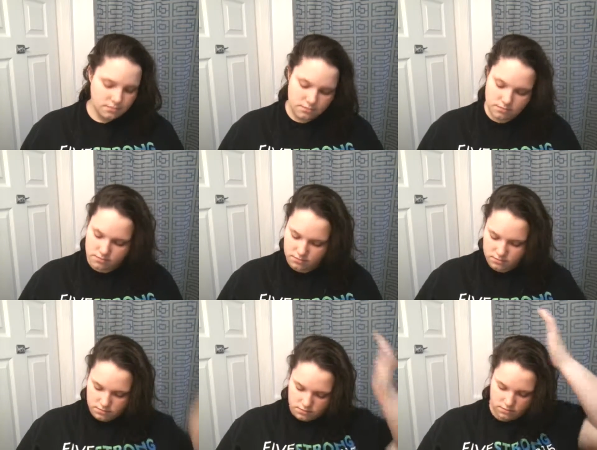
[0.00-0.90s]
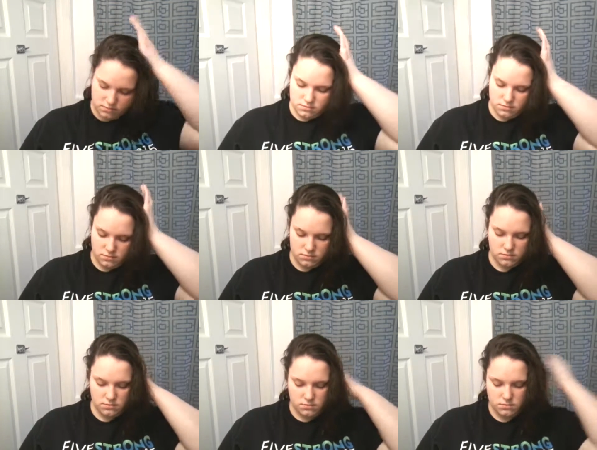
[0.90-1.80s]

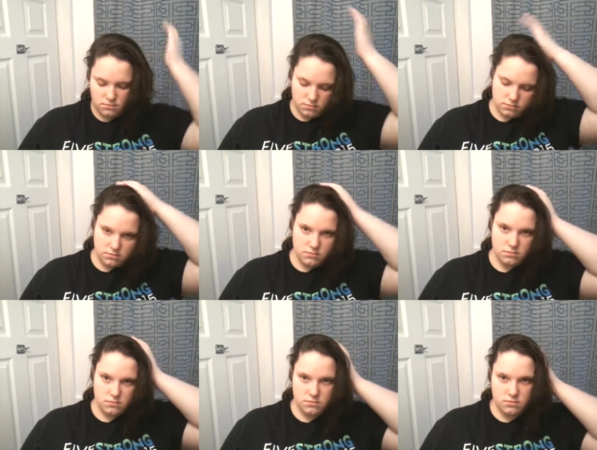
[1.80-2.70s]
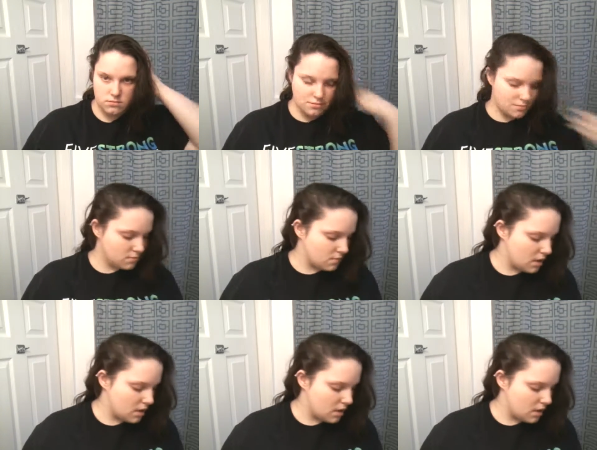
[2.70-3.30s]
(silence)